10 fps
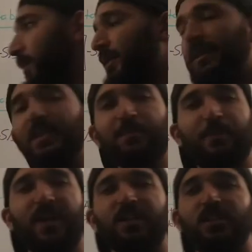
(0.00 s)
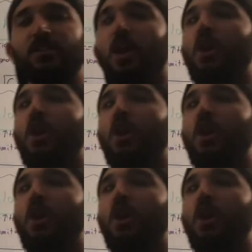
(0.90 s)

These patients are